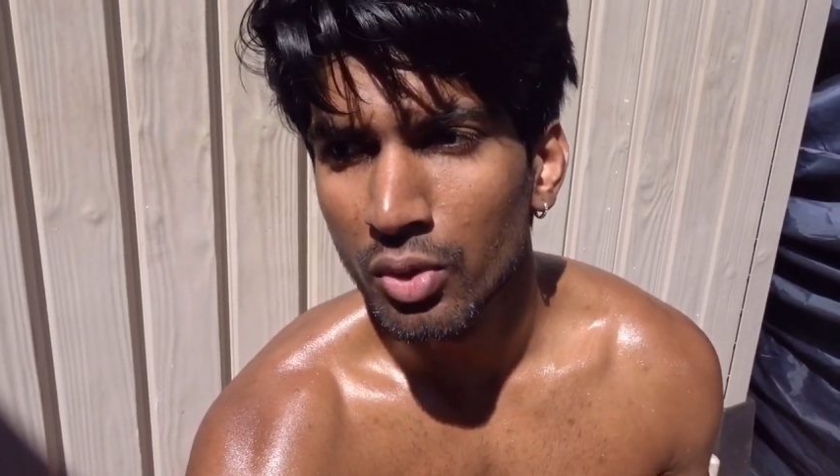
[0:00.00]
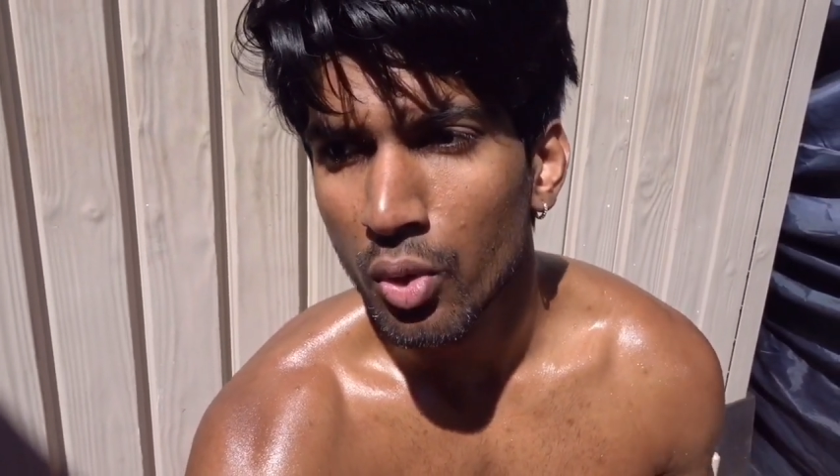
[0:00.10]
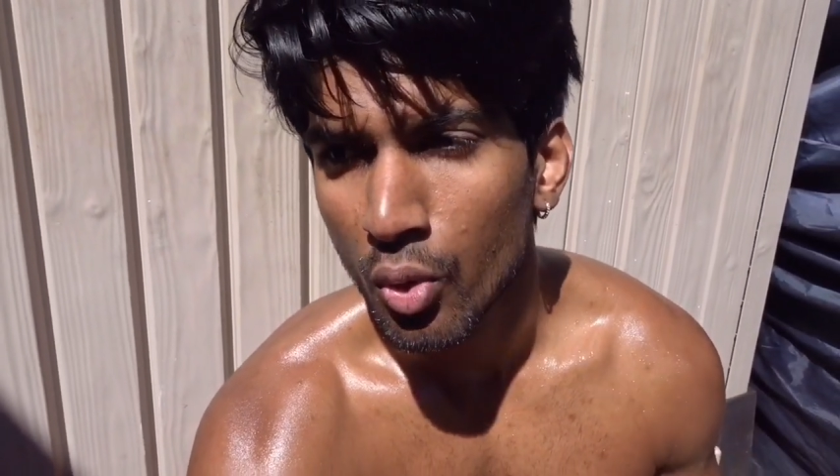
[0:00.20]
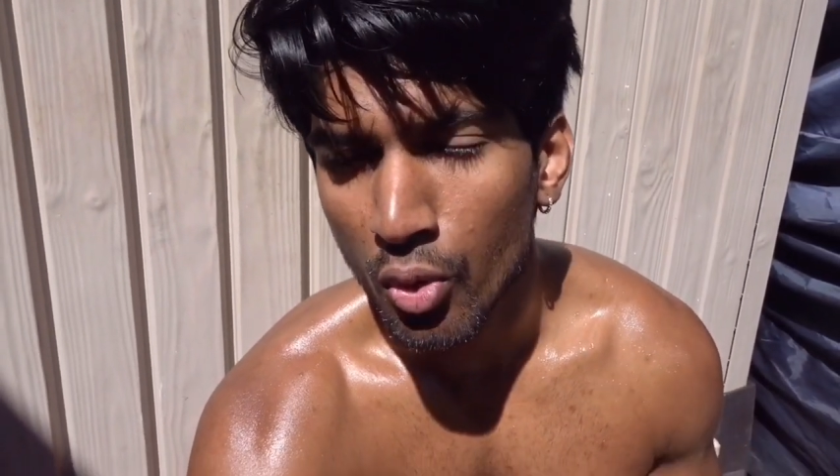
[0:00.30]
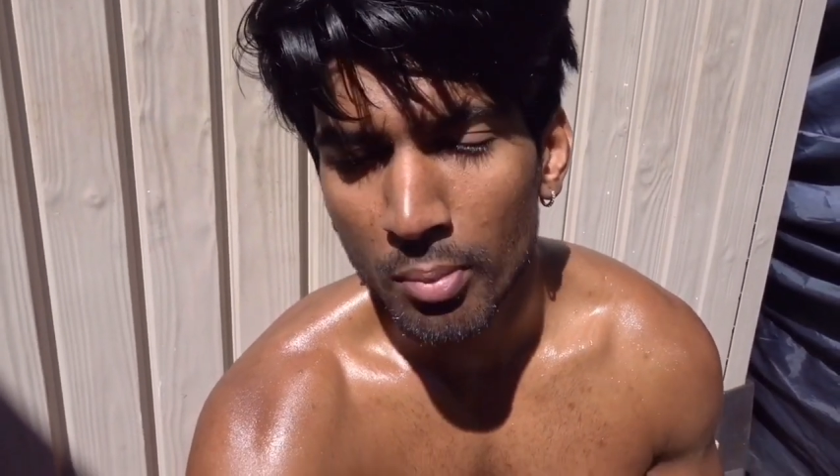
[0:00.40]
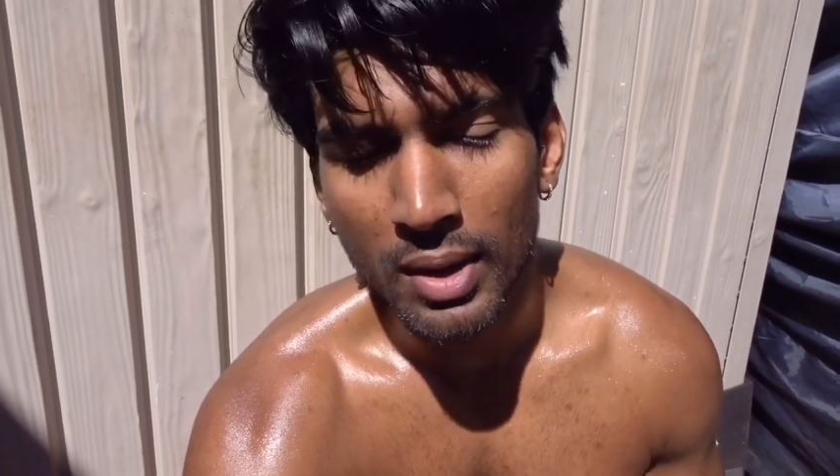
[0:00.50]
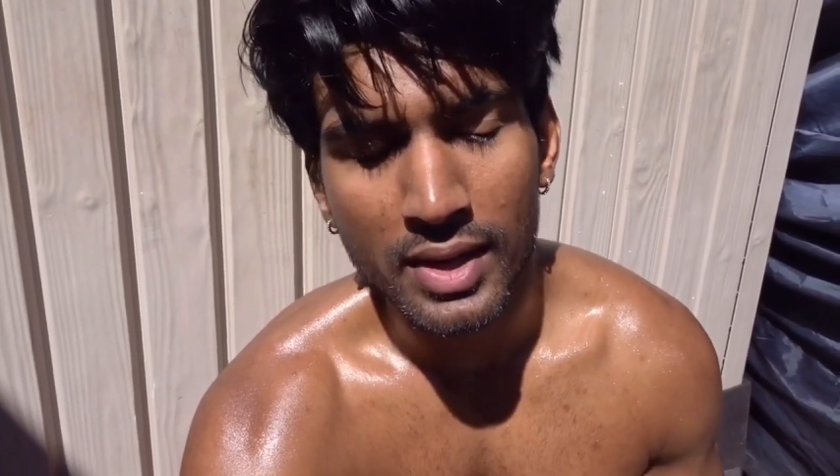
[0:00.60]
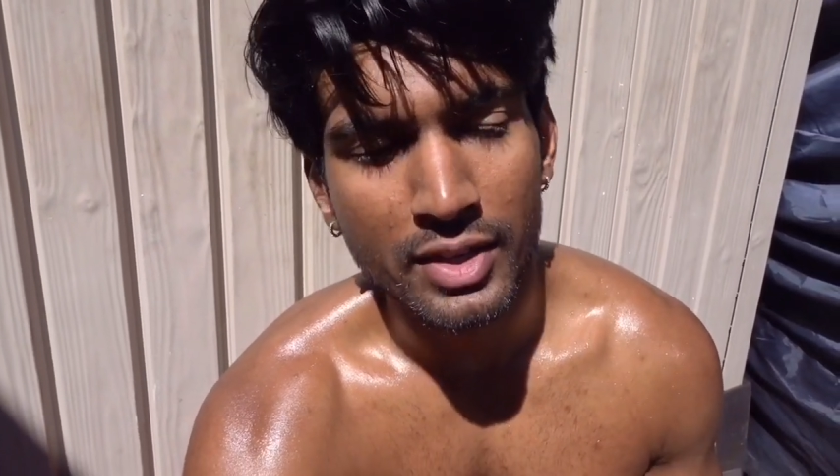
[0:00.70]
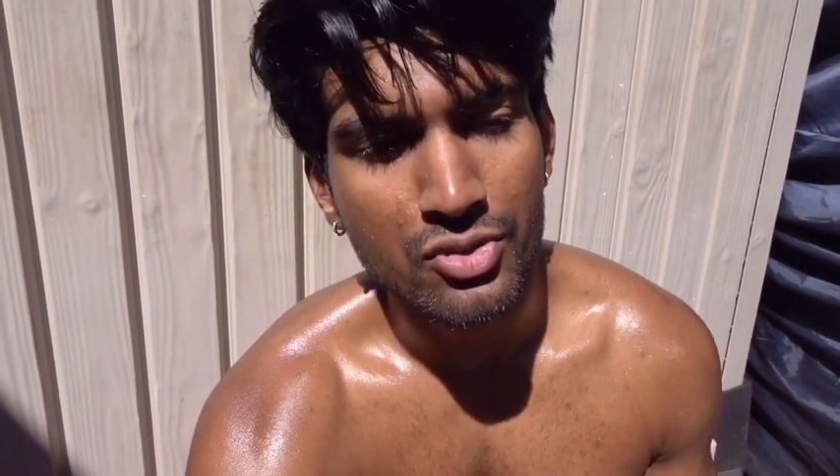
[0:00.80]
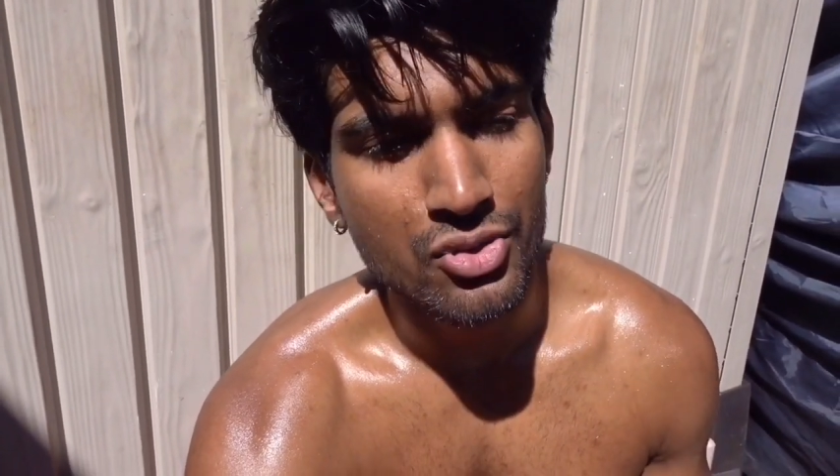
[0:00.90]
home
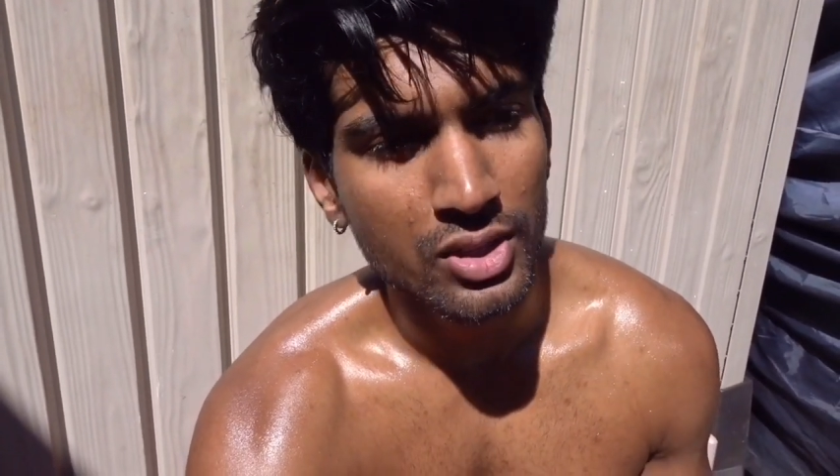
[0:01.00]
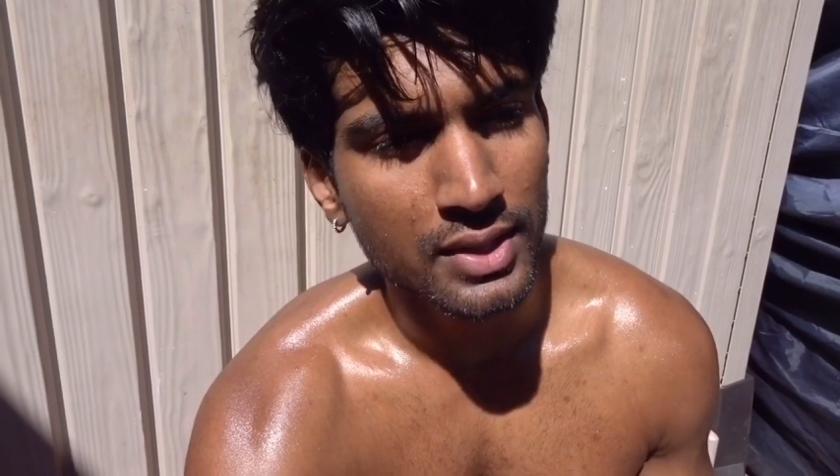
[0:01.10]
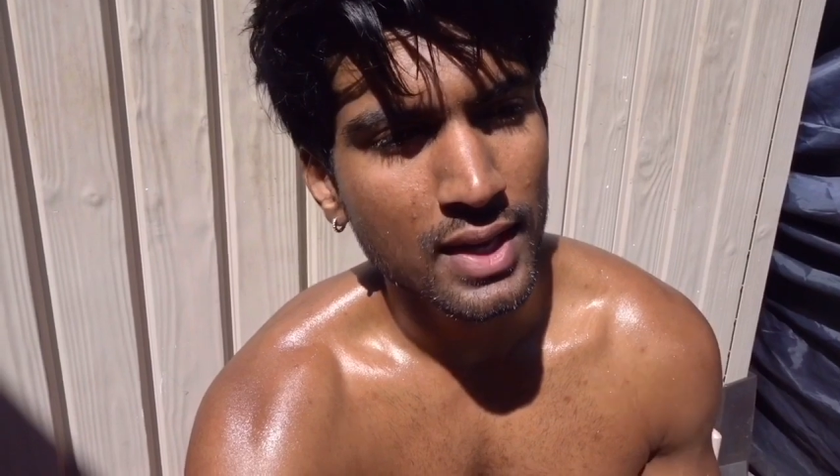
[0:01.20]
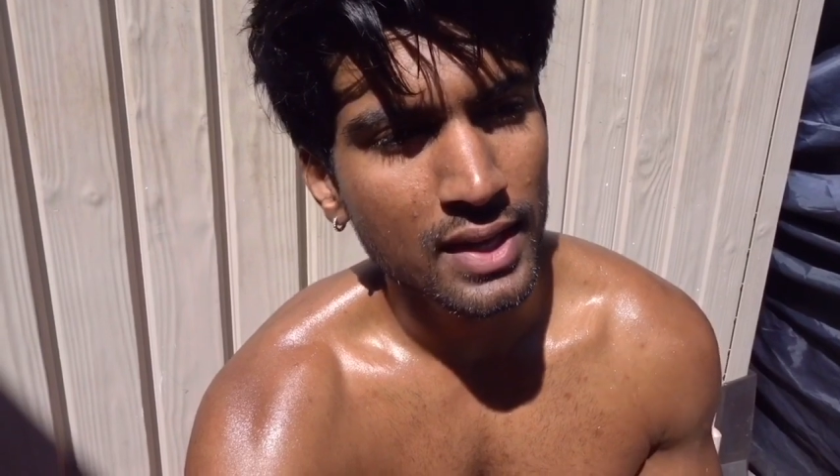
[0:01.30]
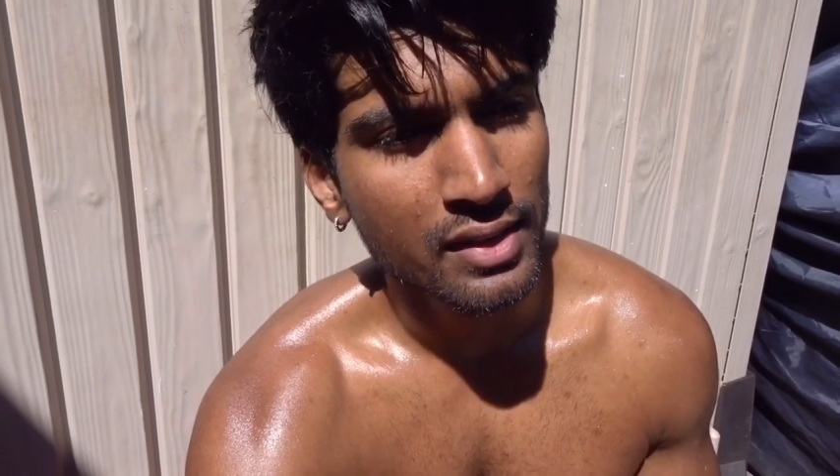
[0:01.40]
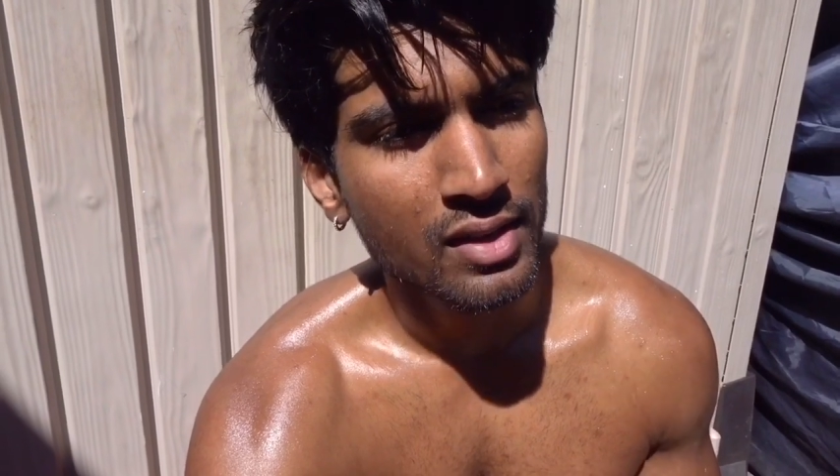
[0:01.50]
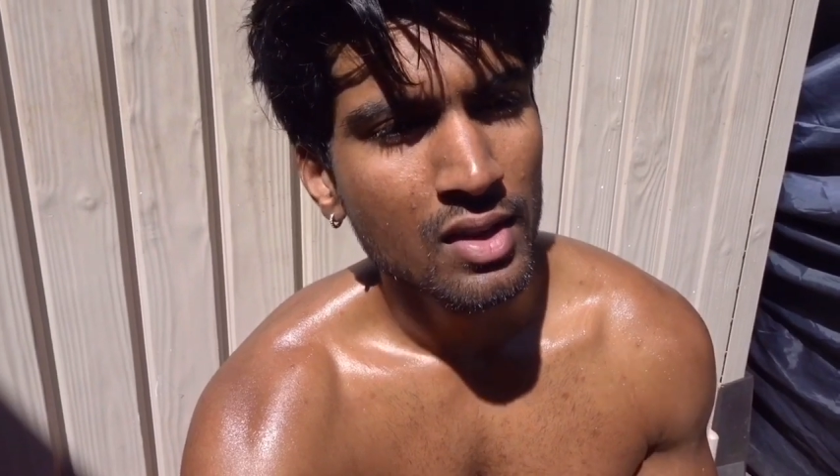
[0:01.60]
back in Trinidad,